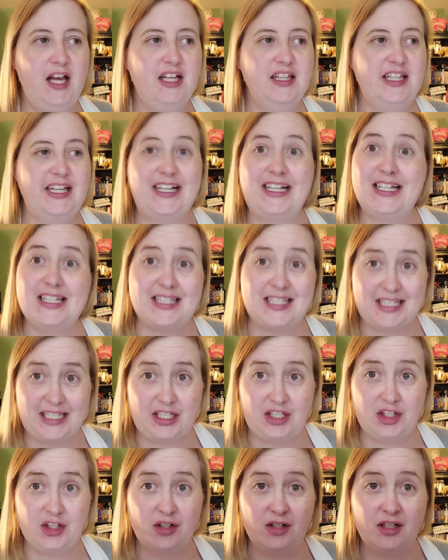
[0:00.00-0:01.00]
like a
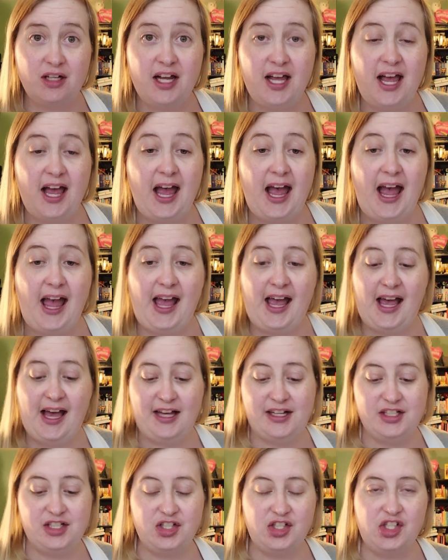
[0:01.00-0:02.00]
senior,
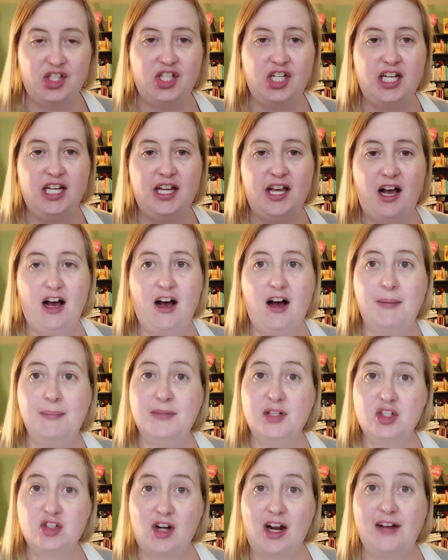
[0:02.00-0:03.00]
and she
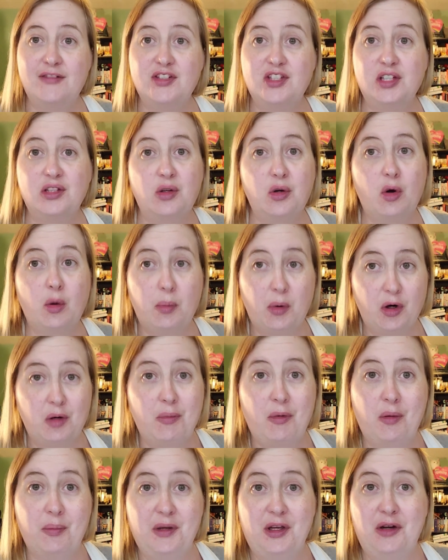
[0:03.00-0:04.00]
um, drives the local
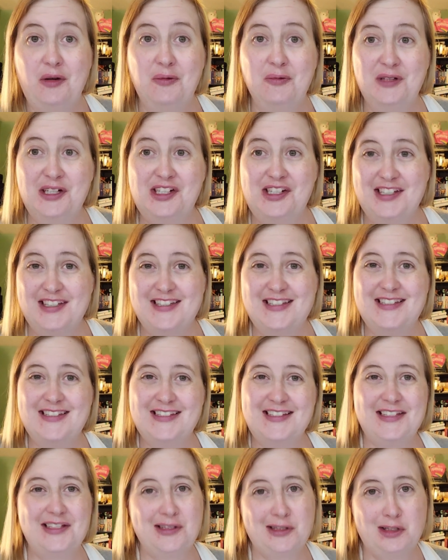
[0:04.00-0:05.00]
bookmobile, which
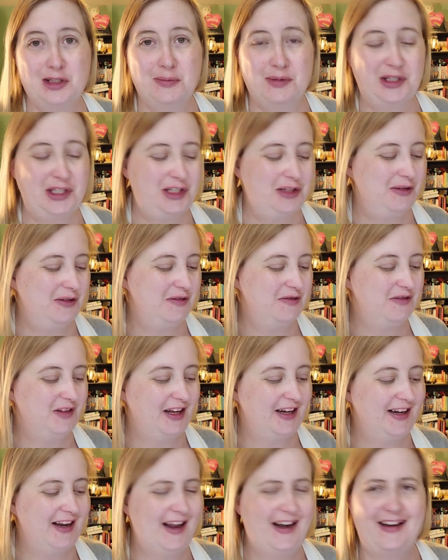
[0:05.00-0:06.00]
is super cute and
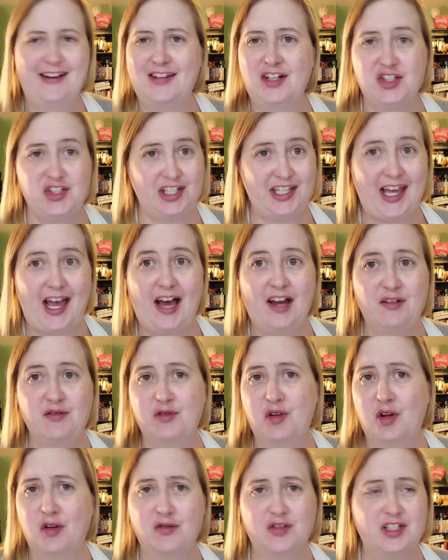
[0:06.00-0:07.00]
fun. And there's a cat
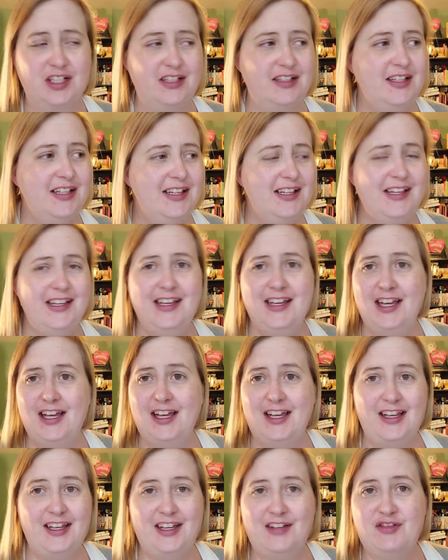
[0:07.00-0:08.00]
involved, and
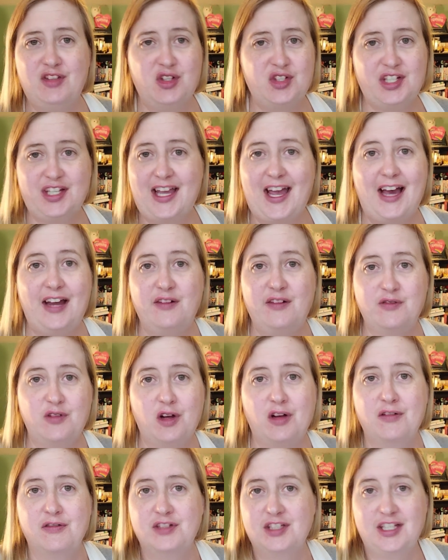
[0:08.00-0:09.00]
if there's a cat
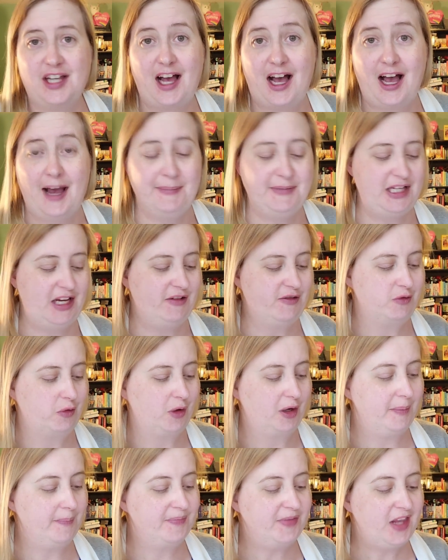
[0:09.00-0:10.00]
involved, I'm down
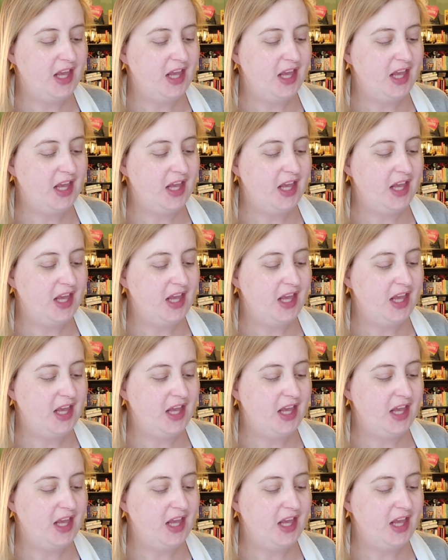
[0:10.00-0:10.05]
for it.